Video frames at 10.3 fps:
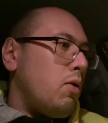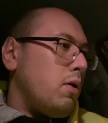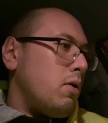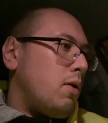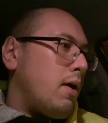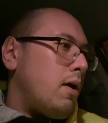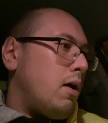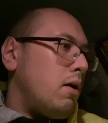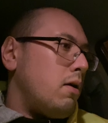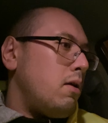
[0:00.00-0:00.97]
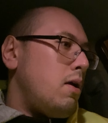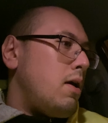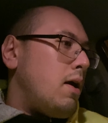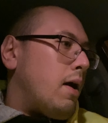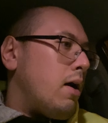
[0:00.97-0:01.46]
I
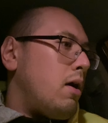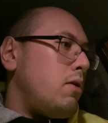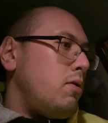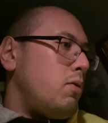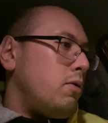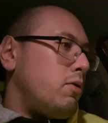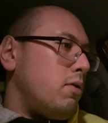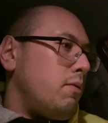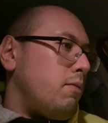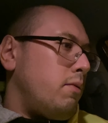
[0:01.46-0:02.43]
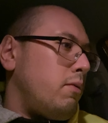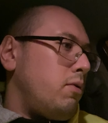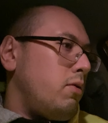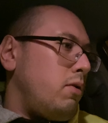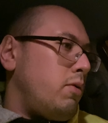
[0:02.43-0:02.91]
gotta do what's good,
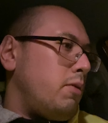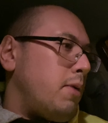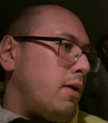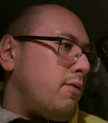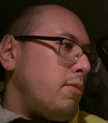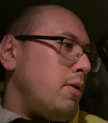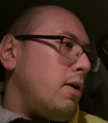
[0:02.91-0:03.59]
do what's best for me.